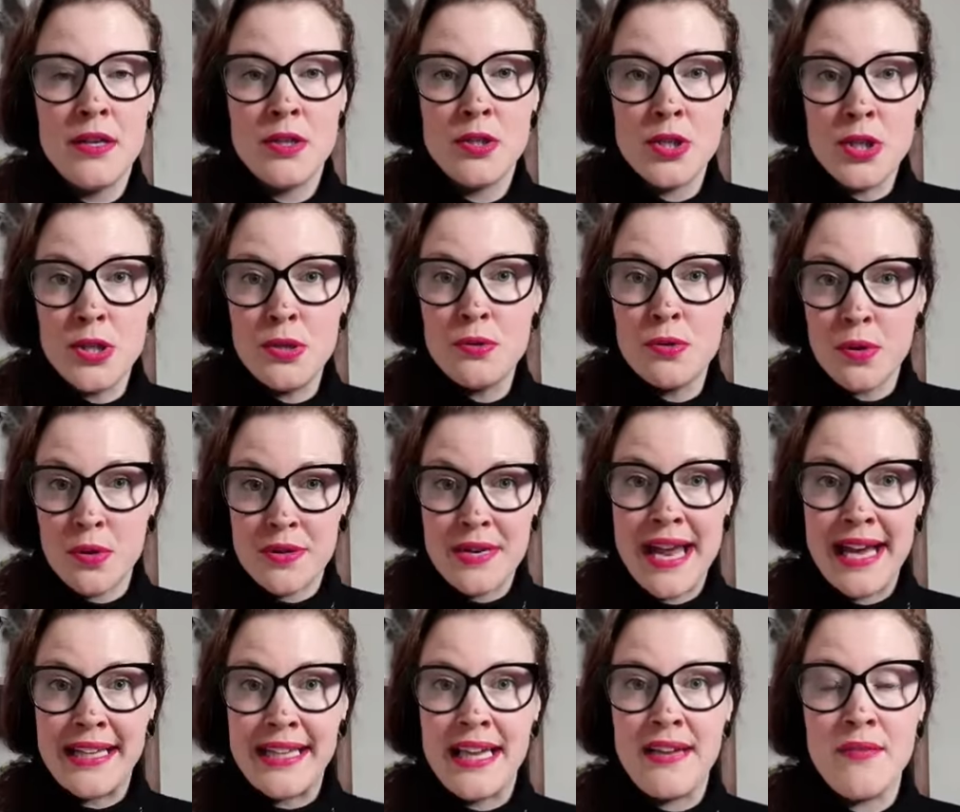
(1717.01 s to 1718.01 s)
to
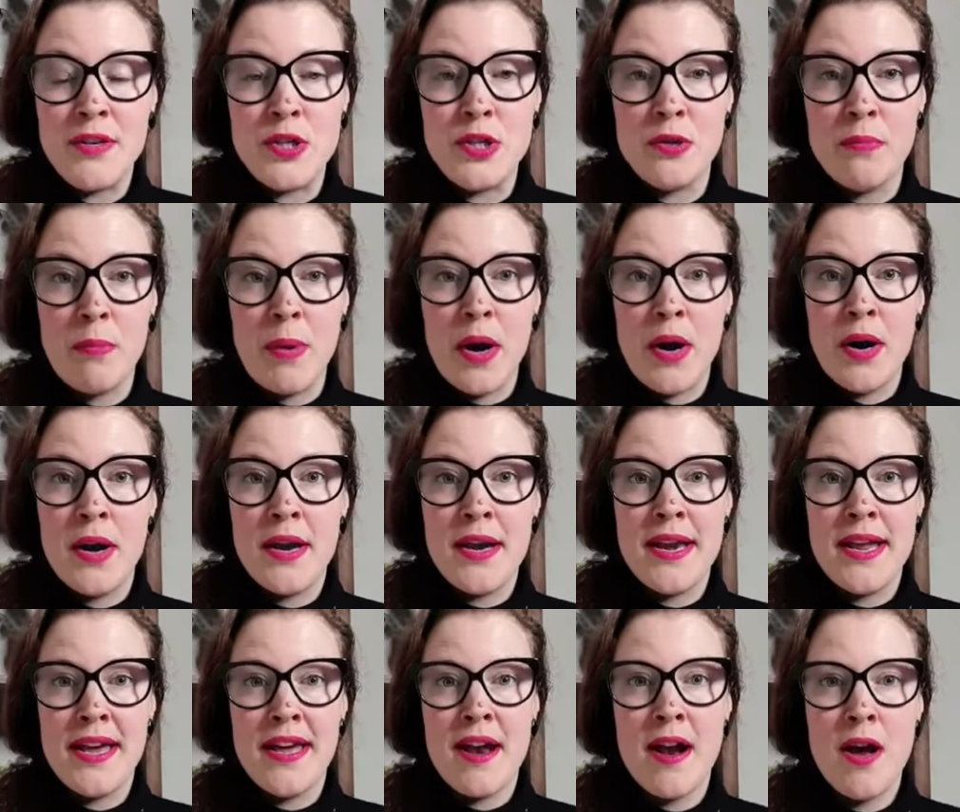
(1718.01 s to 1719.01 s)
connecting with your
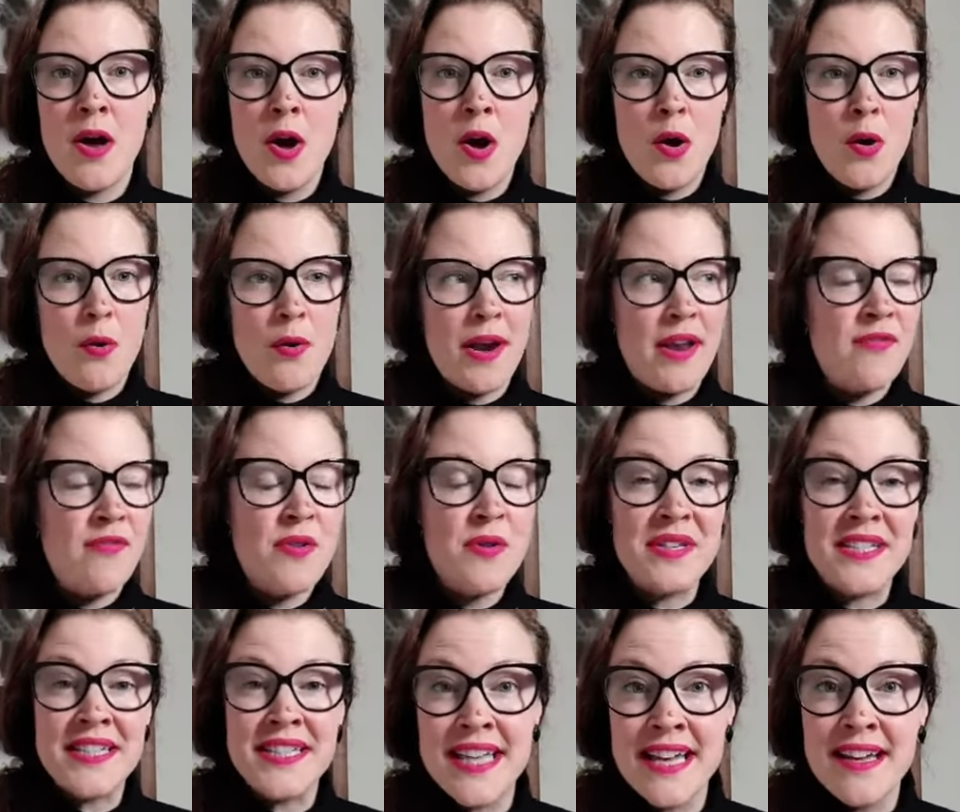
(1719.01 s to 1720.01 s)
partner or if you're
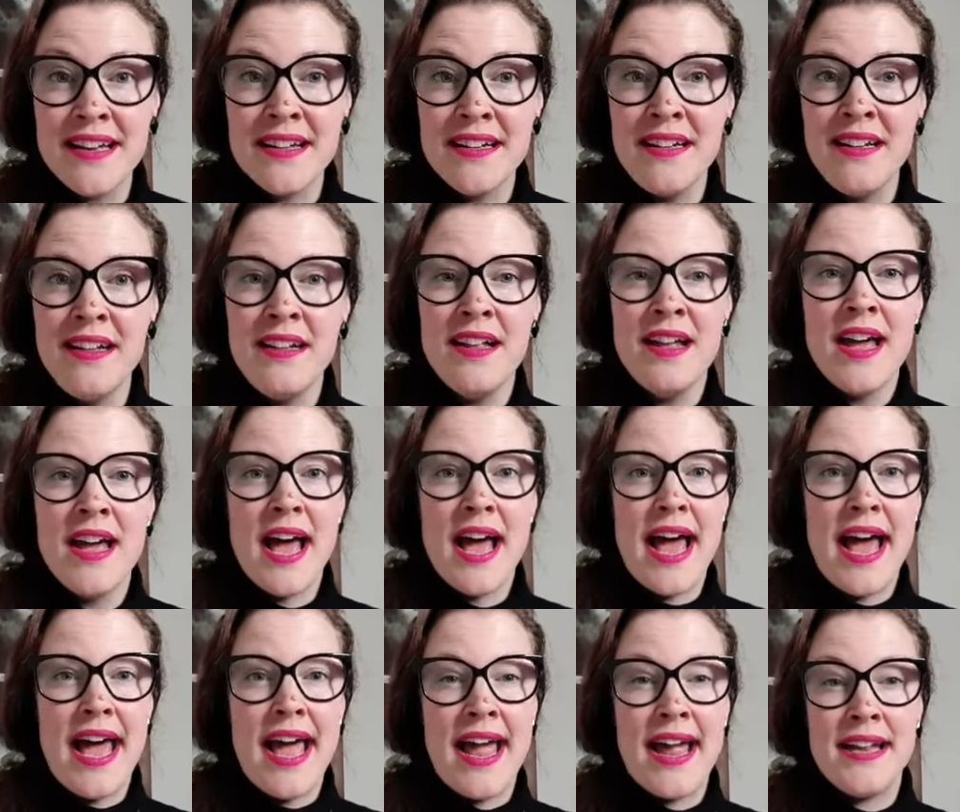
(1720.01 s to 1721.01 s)
single
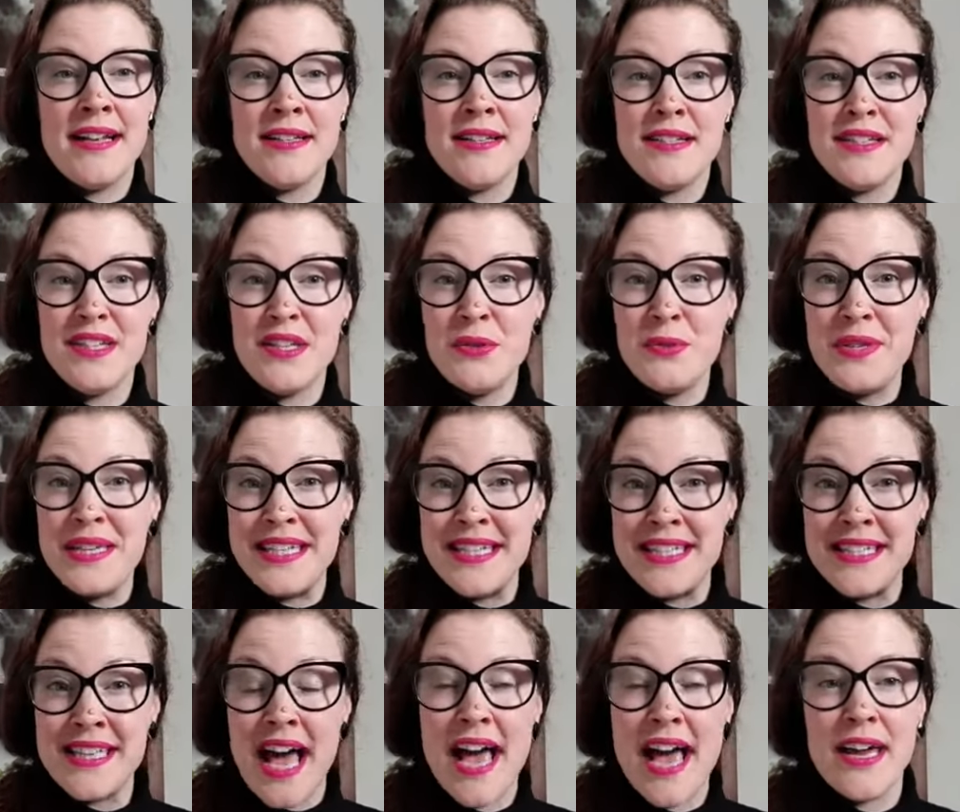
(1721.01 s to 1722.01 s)
and you
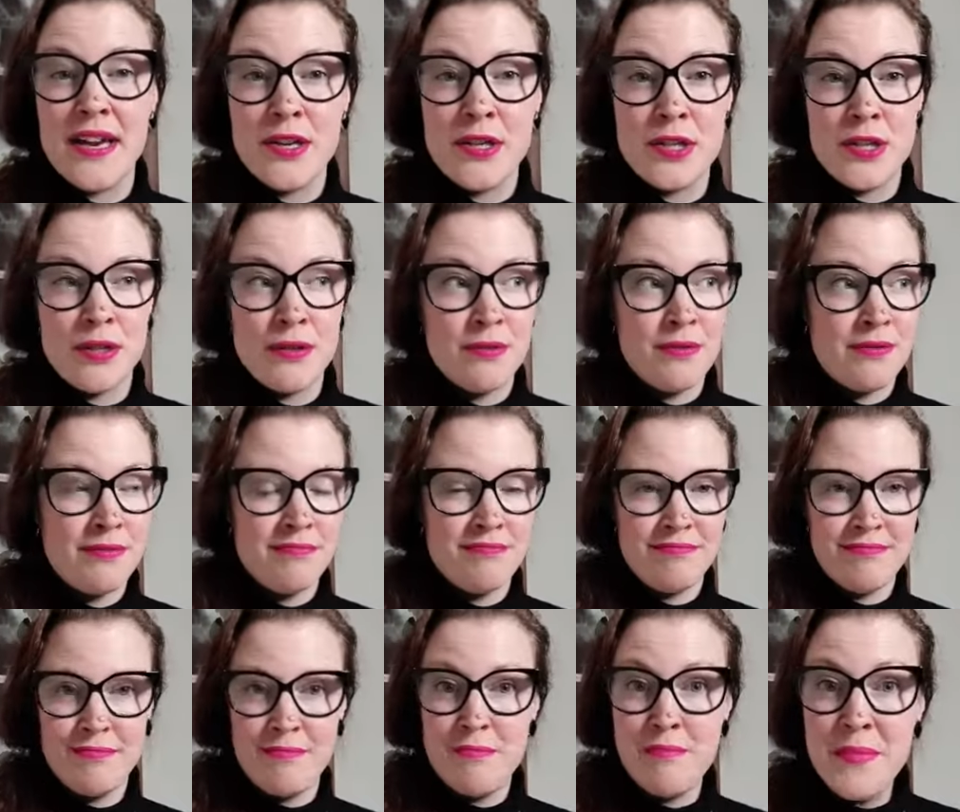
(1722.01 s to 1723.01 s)
desire to
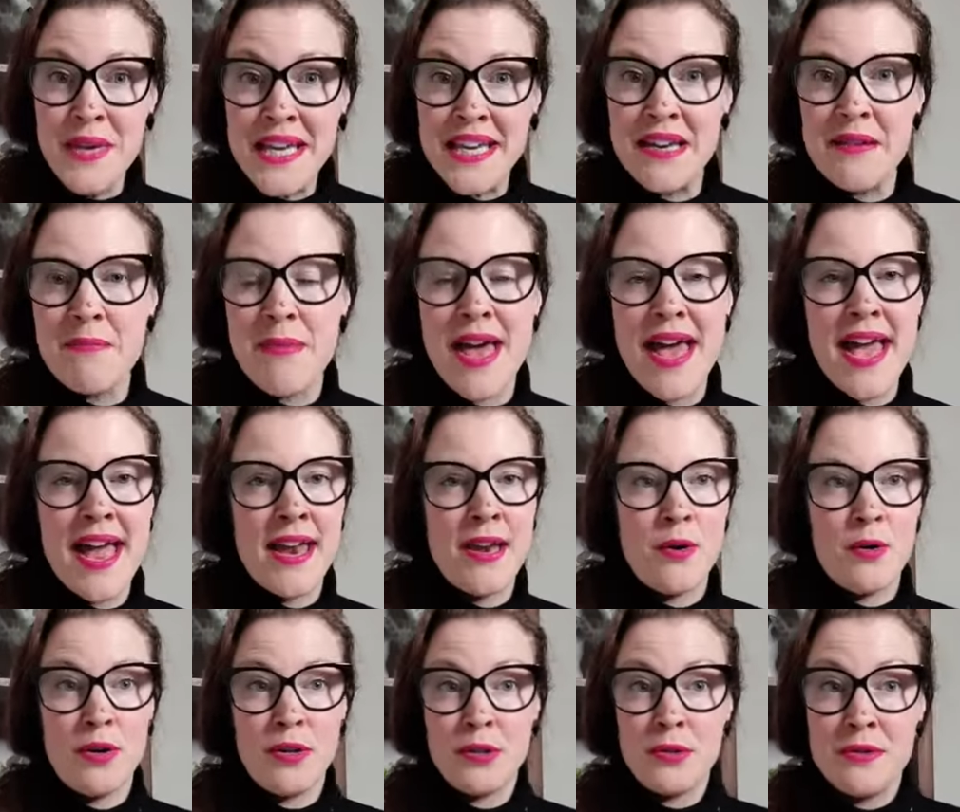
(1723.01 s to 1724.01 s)
meet a man
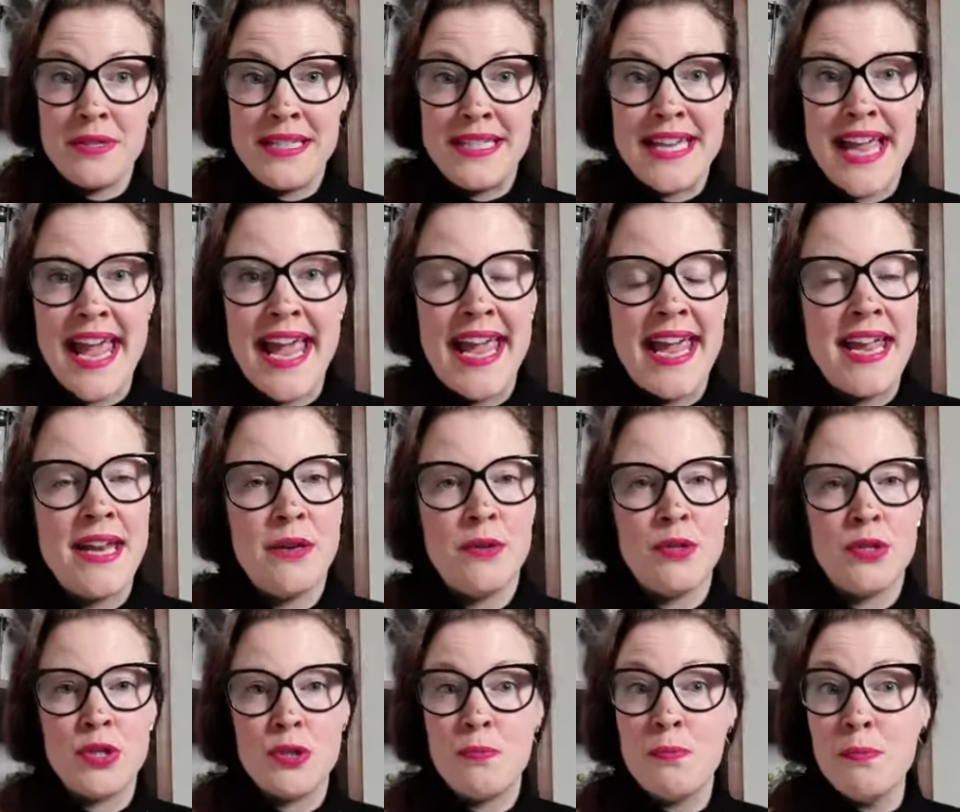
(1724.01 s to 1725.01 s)
or to date or
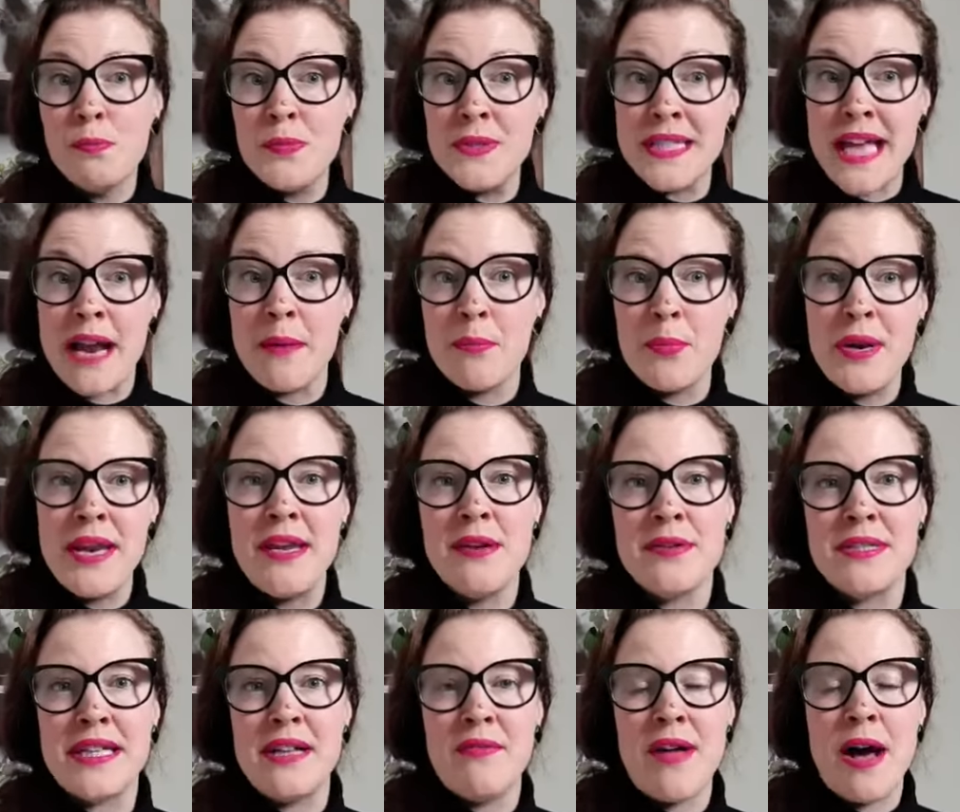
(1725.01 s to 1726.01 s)
to start putting
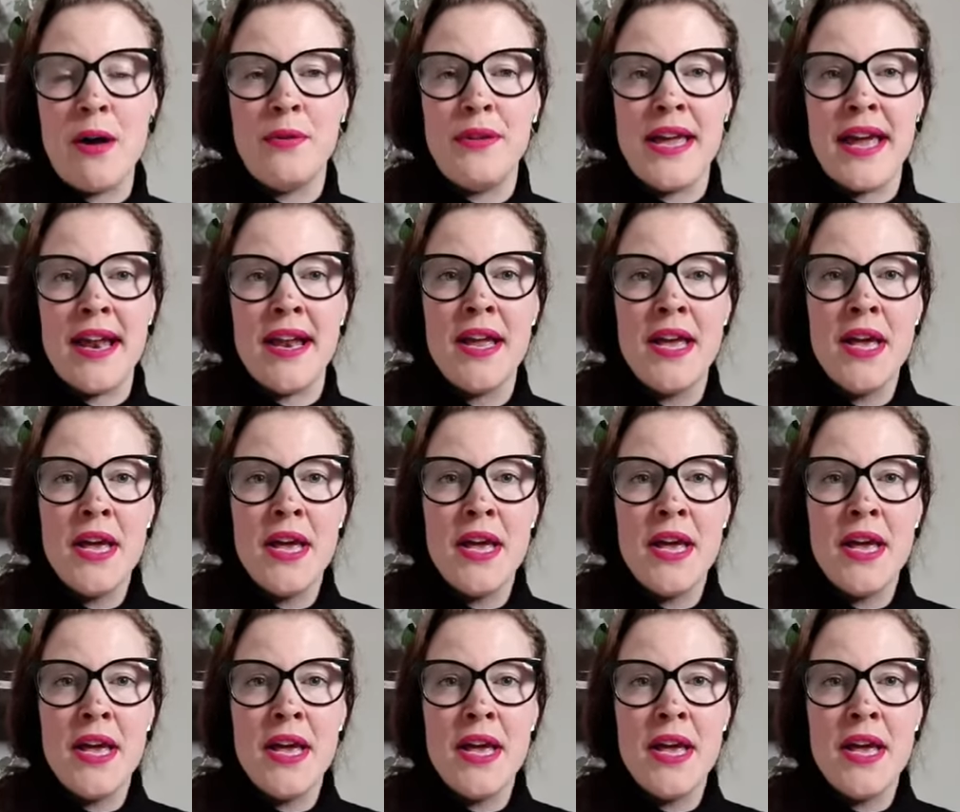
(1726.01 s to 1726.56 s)
yourself out there,